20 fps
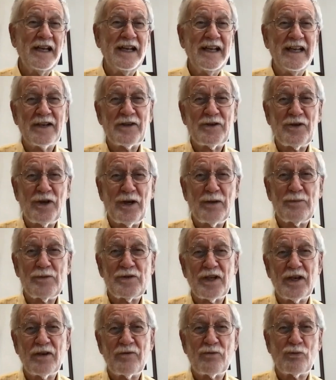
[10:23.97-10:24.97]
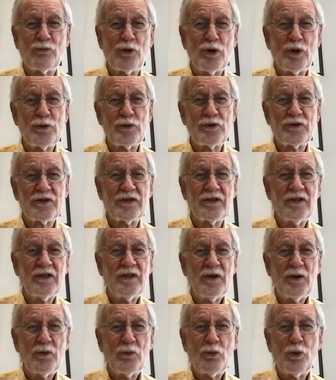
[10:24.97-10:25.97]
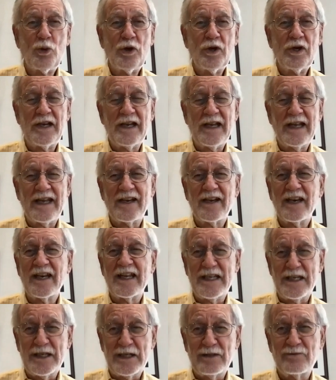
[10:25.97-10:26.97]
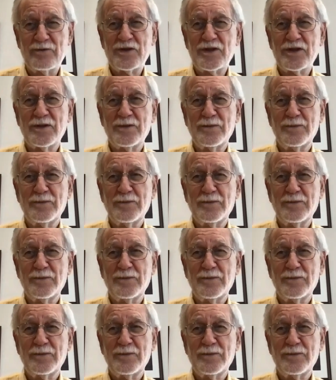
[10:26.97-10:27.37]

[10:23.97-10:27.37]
in terms of roots, wood, and leaves.